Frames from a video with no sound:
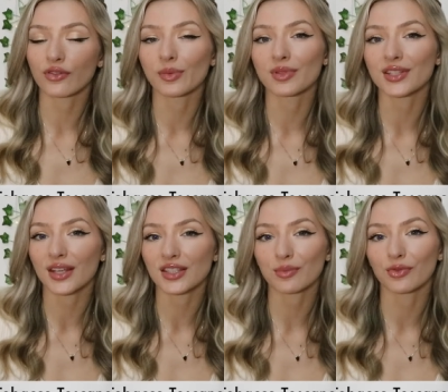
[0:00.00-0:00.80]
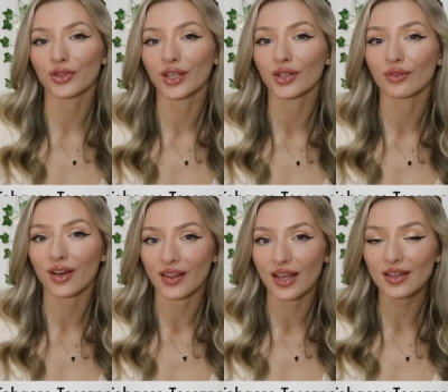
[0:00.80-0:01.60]
from Santa Maria
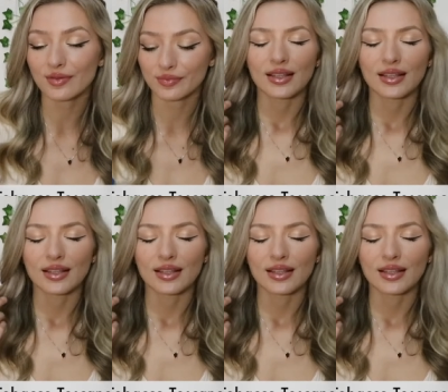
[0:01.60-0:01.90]
Novella.